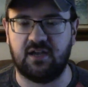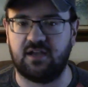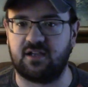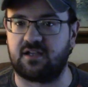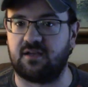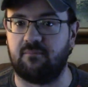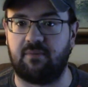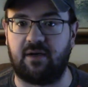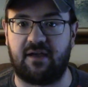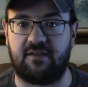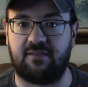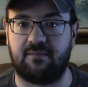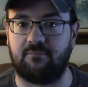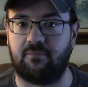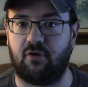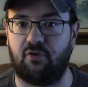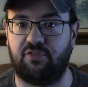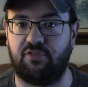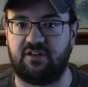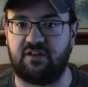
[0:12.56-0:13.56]
combine them
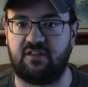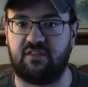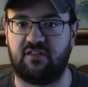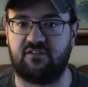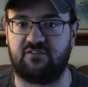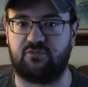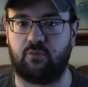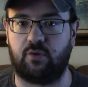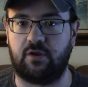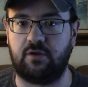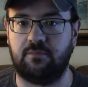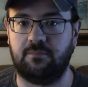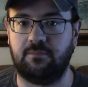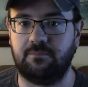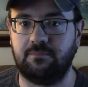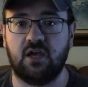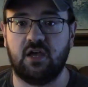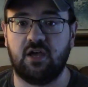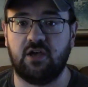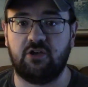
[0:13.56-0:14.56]
both into this one.
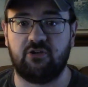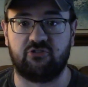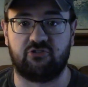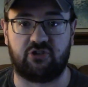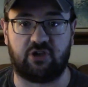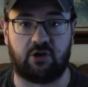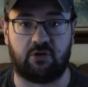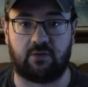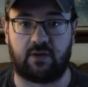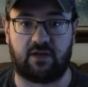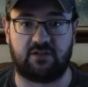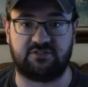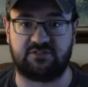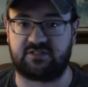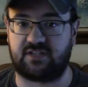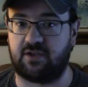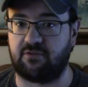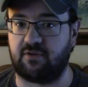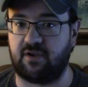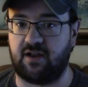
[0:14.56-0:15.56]
So I'll
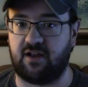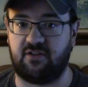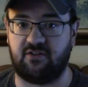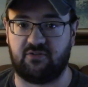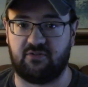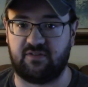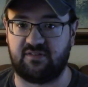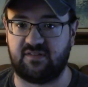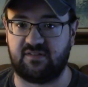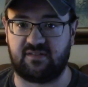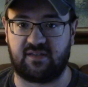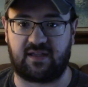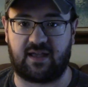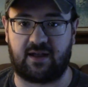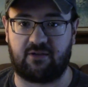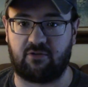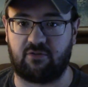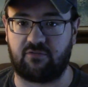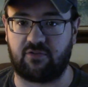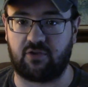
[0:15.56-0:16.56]
just get right into it since I
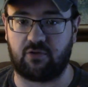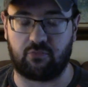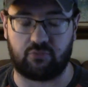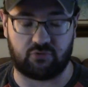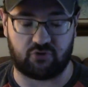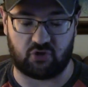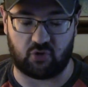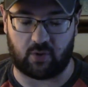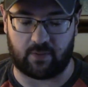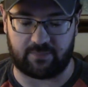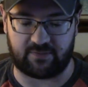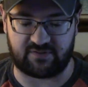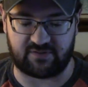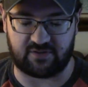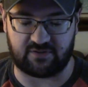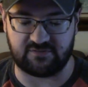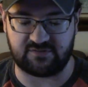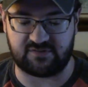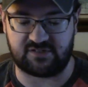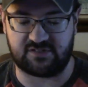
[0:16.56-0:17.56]
gotta review two
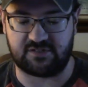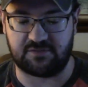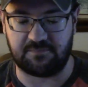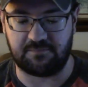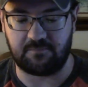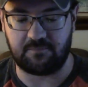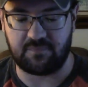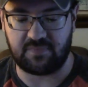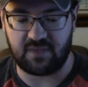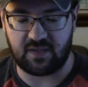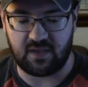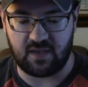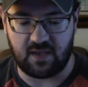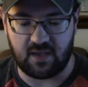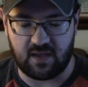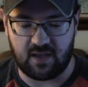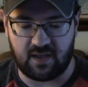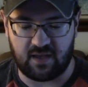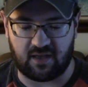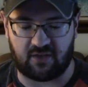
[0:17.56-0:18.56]
episodes.
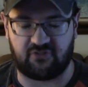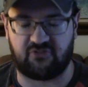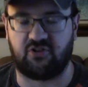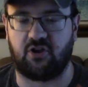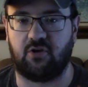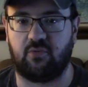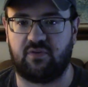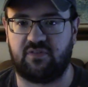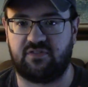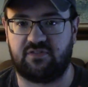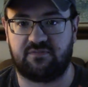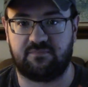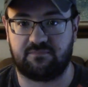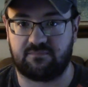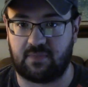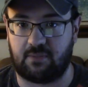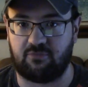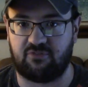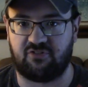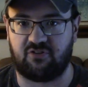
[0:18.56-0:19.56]
I'll start with
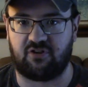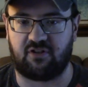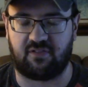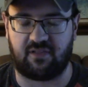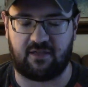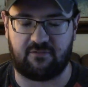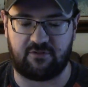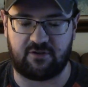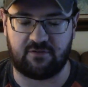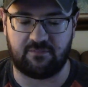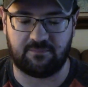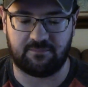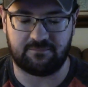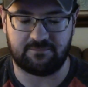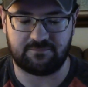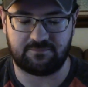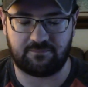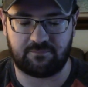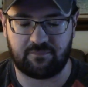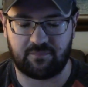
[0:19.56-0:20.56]
episode 11.
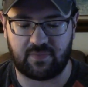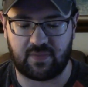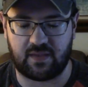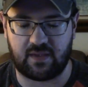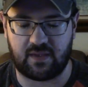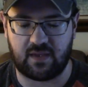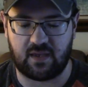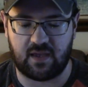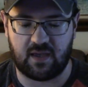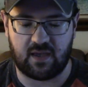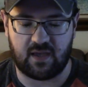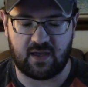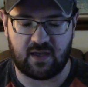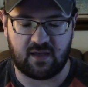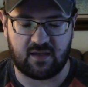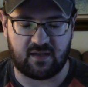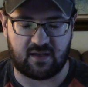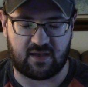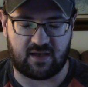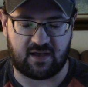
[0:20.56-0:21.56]

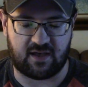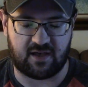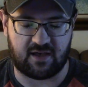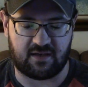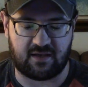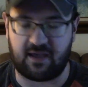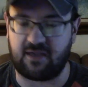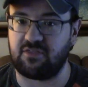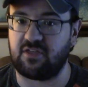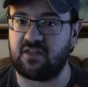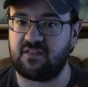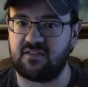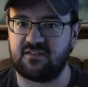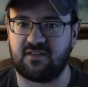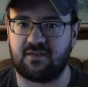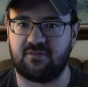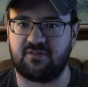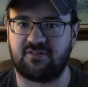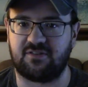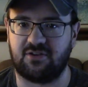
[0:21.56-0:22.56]
I thought this
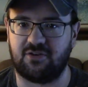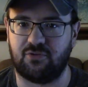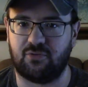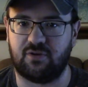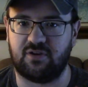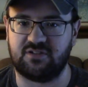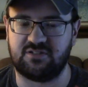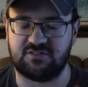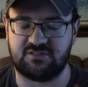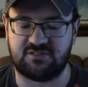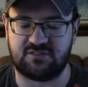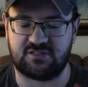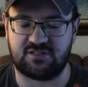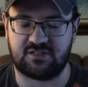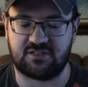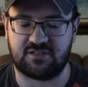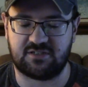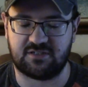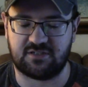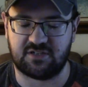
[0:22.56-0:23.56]
episode
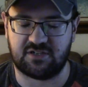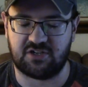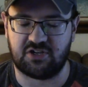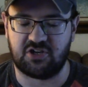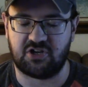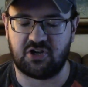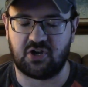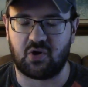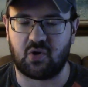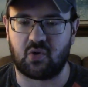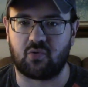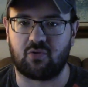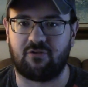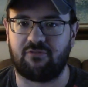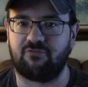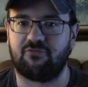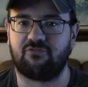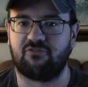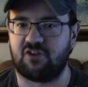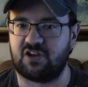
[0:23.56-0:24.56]
was
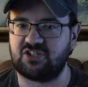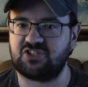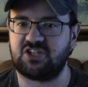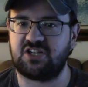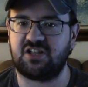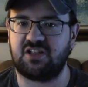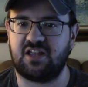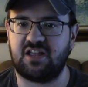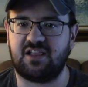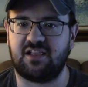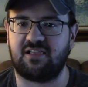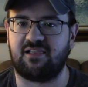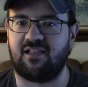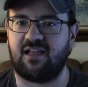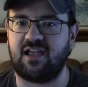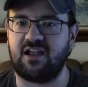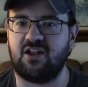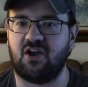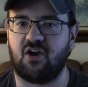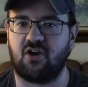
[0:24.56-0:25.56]
refreshingly
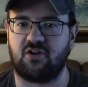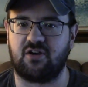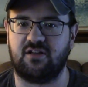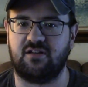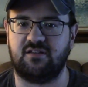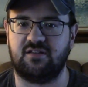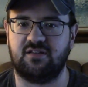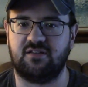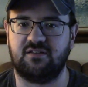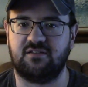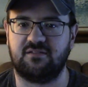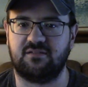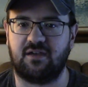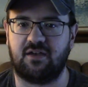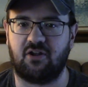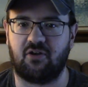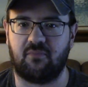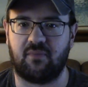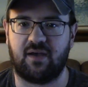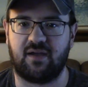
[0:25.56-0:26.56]
lighthearted,
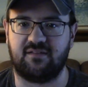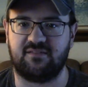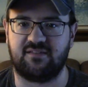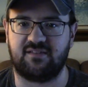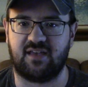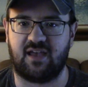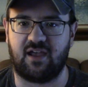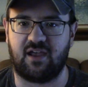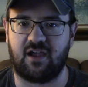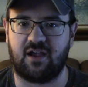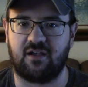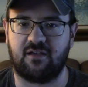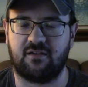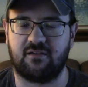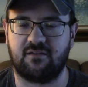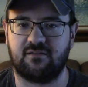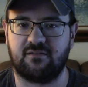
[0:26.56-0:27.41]
I don't mind saying.